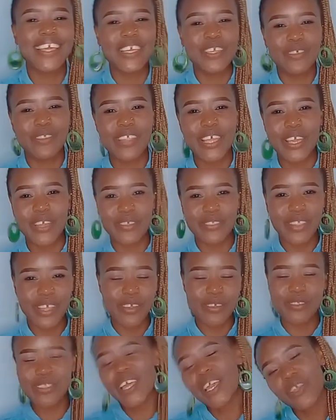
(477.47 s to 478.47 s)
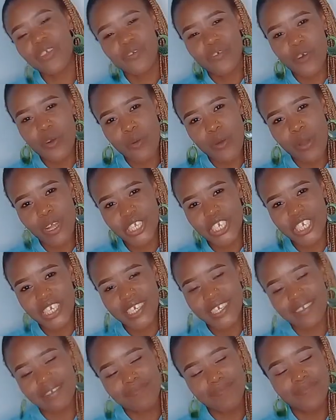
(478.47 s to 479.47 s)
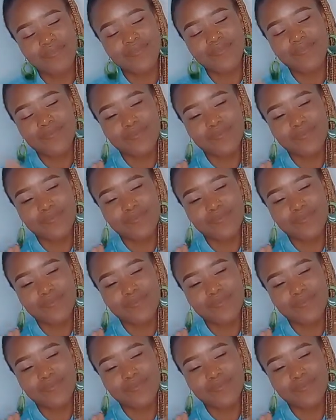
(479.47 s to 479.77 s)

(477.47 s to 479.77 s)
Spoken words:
Thank you, thank you, thank you. Thank you for watching.